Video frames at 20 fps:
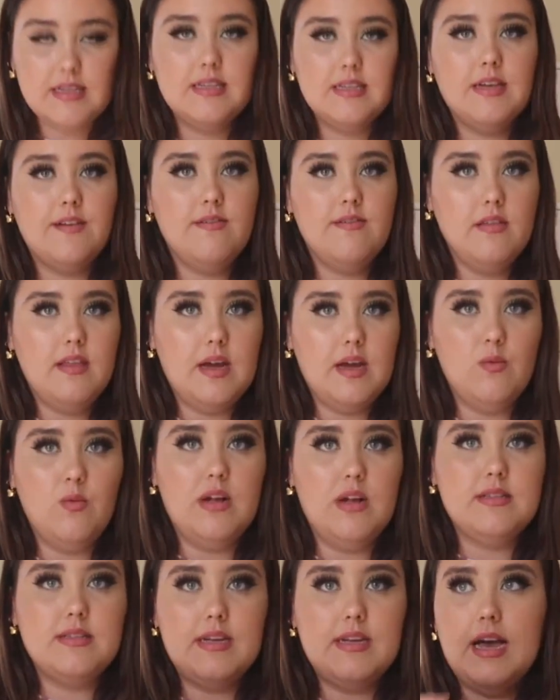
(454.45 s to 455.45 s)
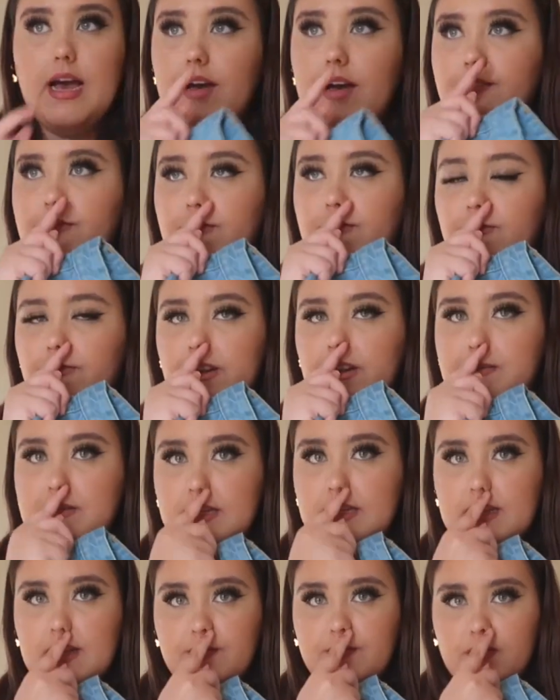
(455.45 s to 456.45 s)
except for like ones that have
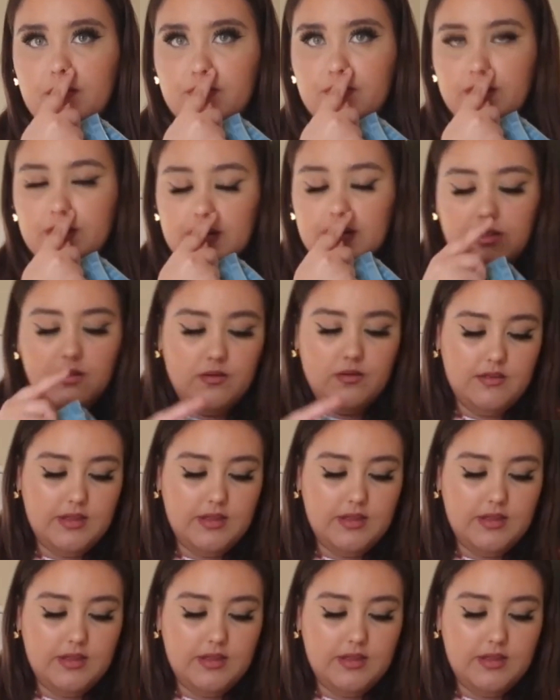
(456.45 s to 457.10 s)
rips in them from Pretty Little